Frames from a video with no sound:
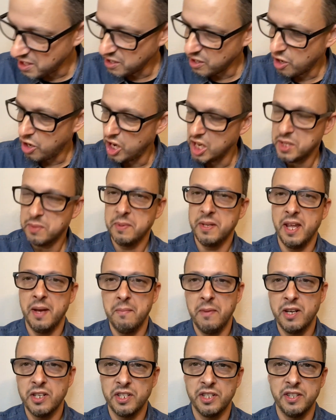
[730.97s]
cost me that
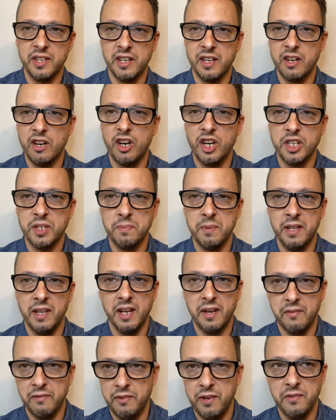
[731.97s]
much. I think it cost me
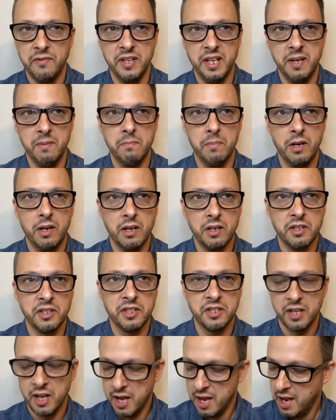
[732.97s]
like 15
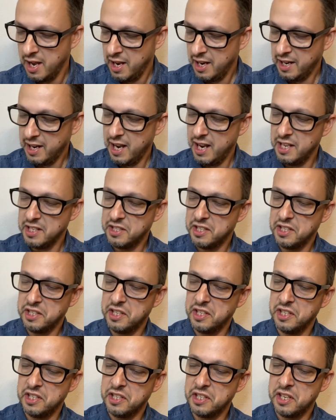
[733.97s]
bucks. Guys, this
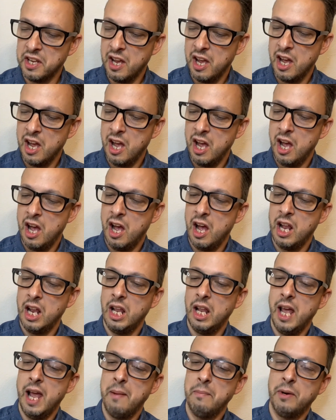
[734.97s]
is
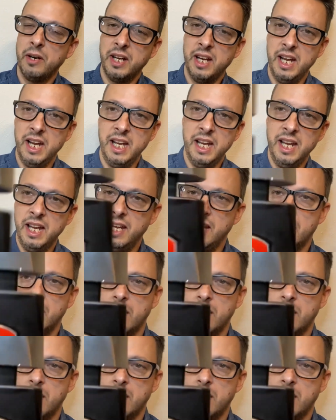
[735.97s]
Lamborghini